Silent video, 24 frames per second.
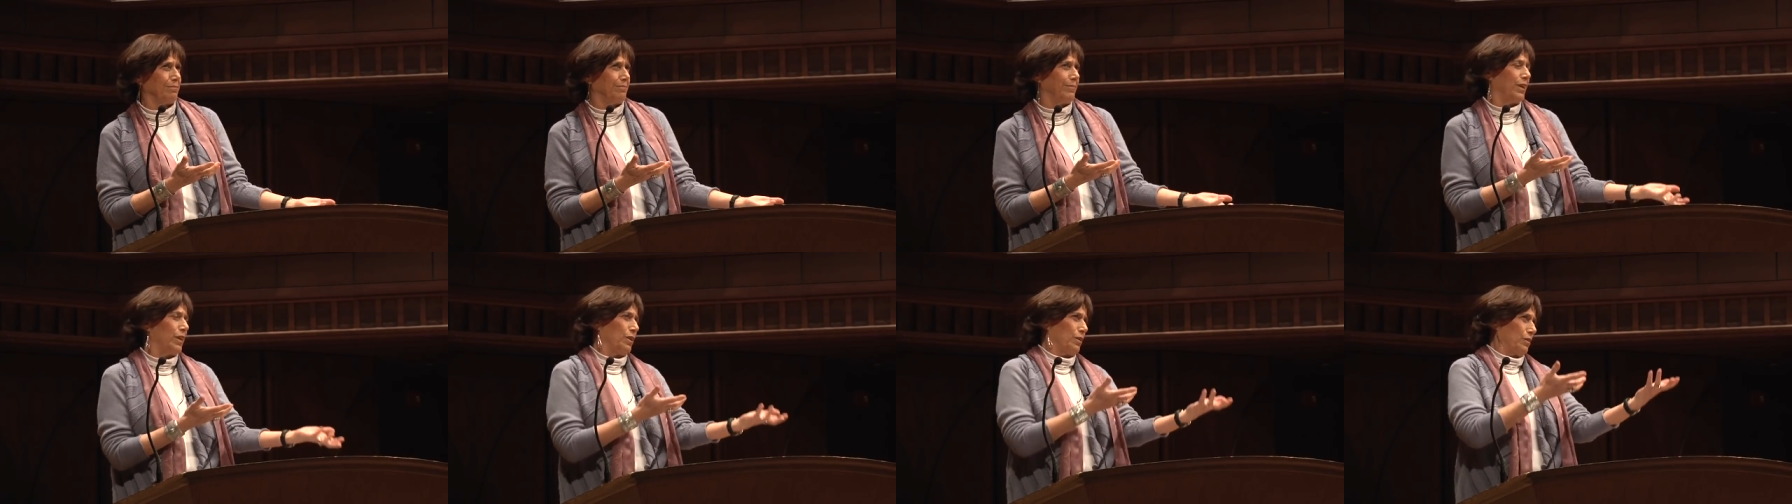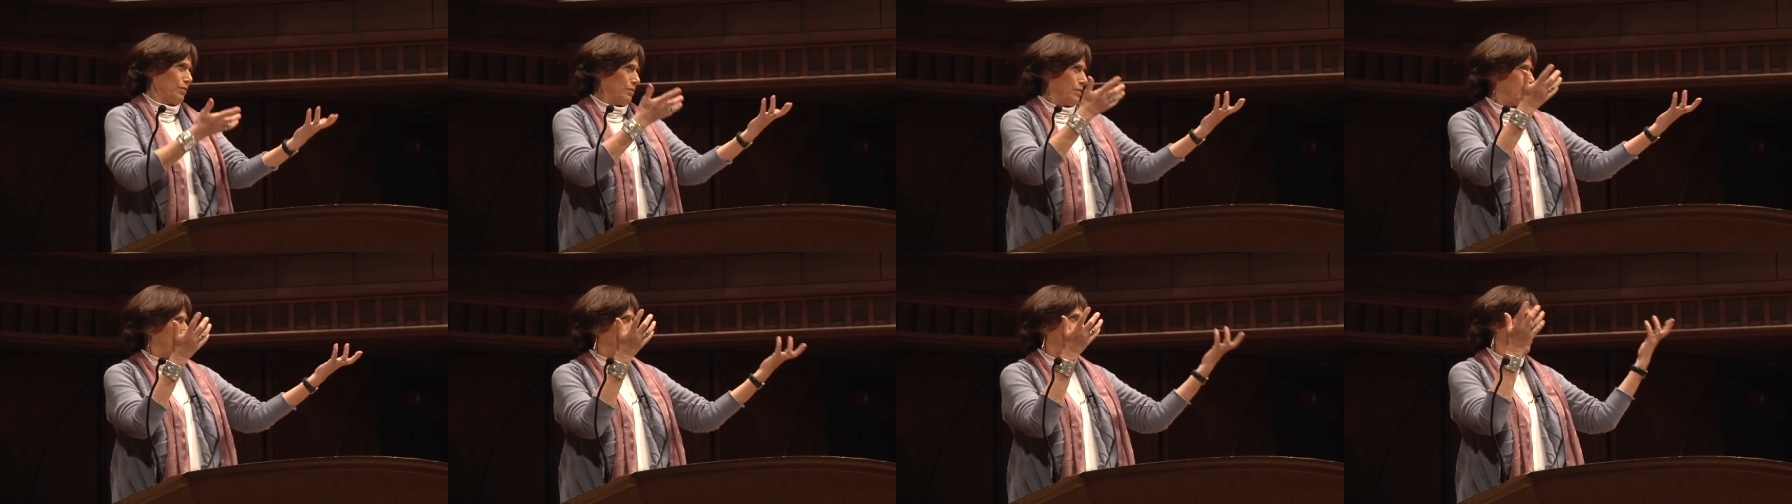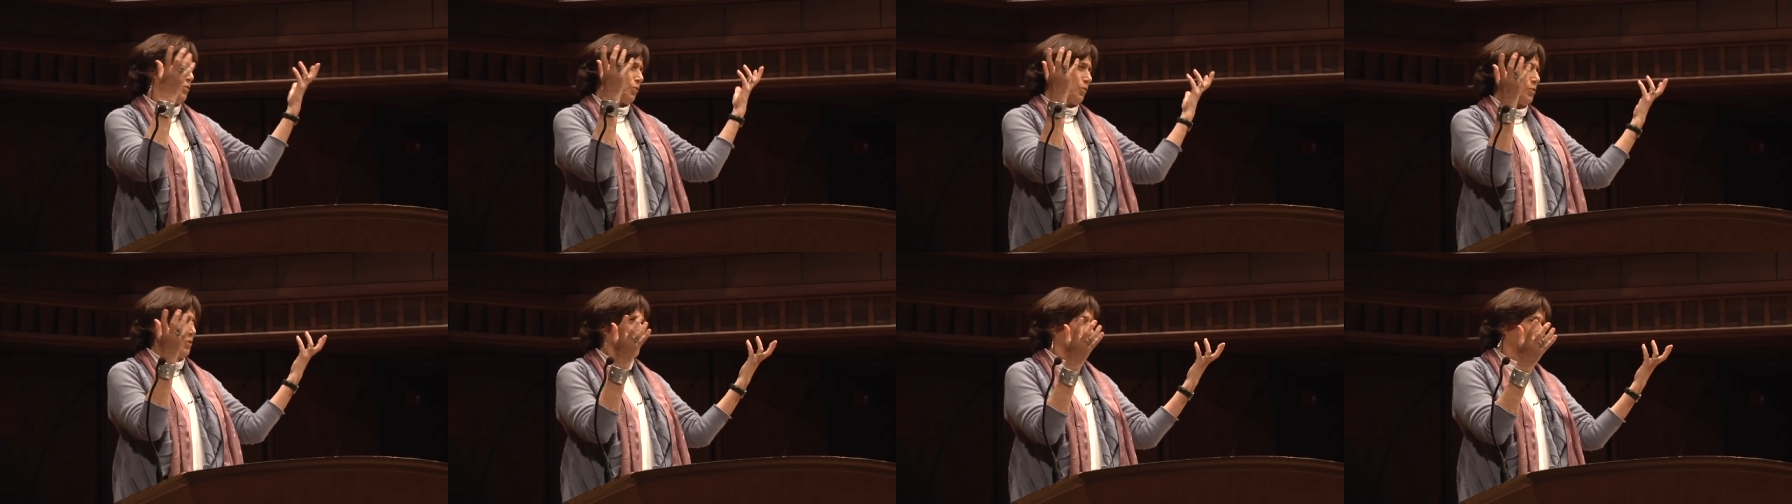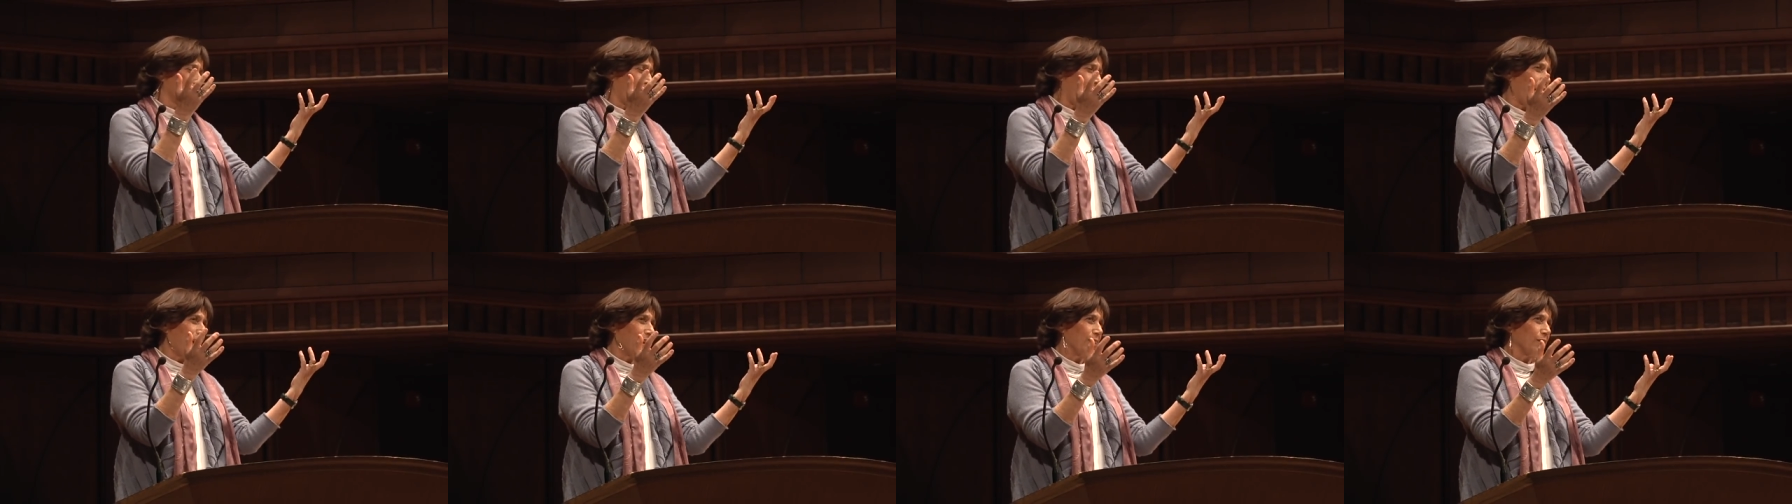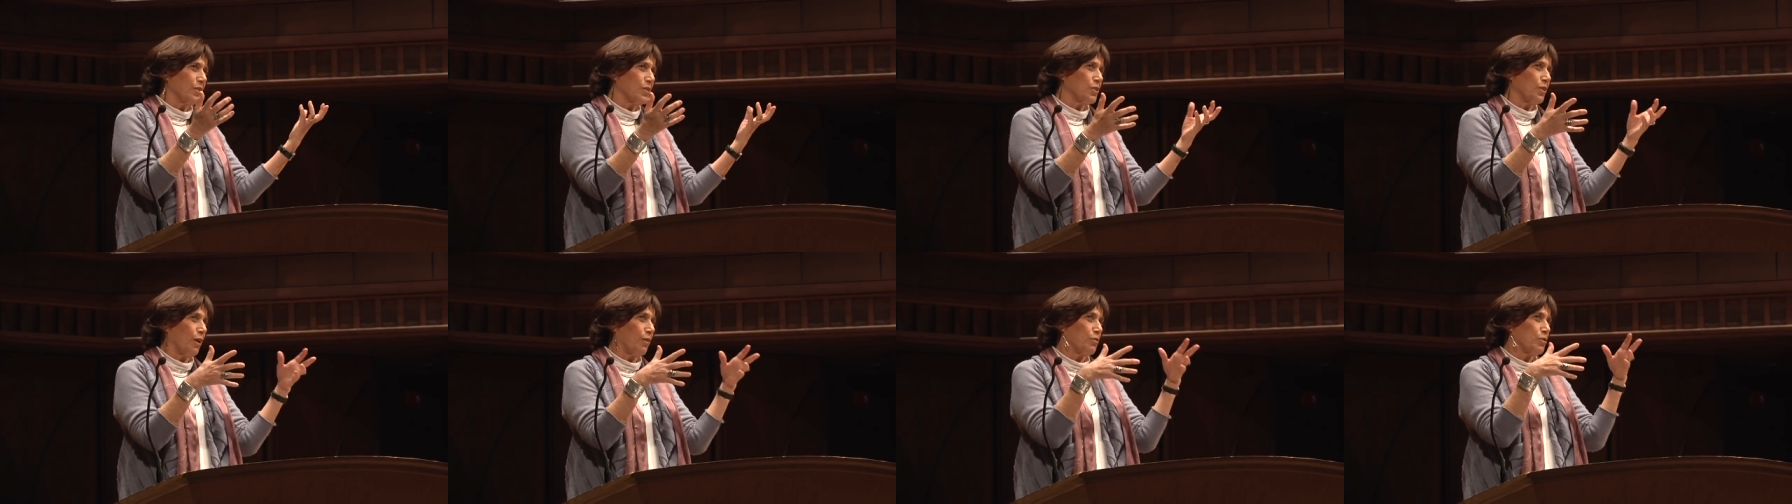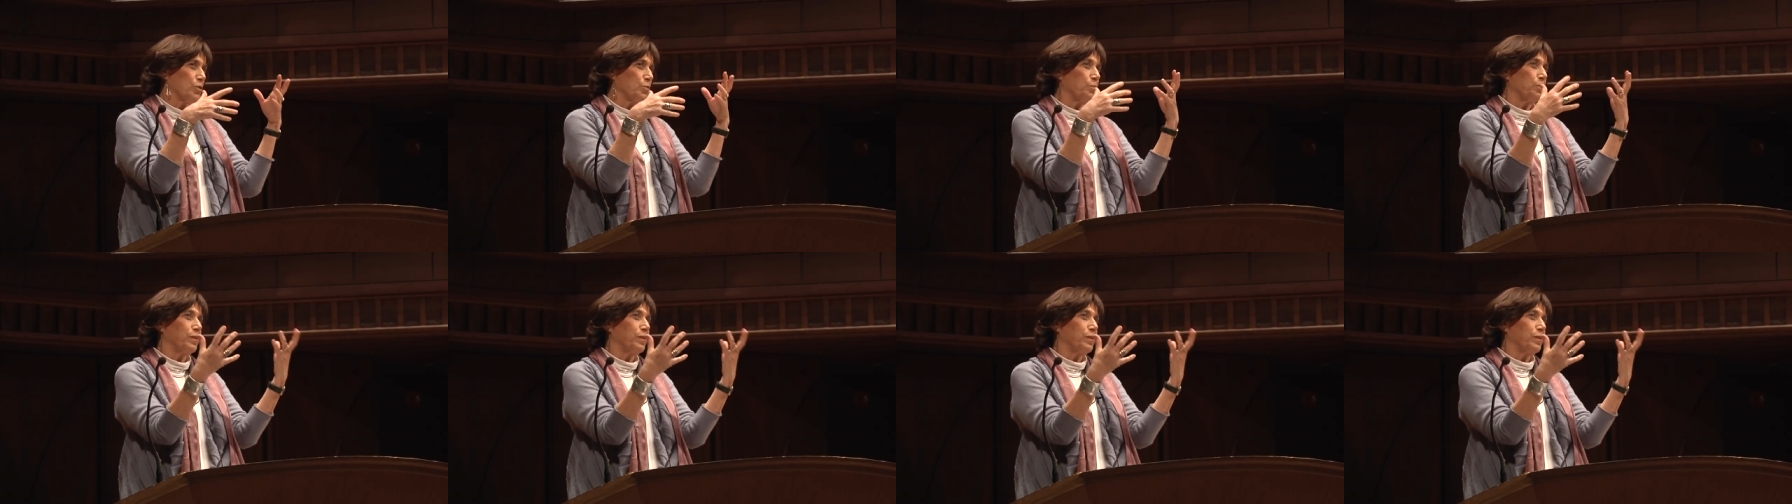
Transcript: you know, so-called scholar, so I was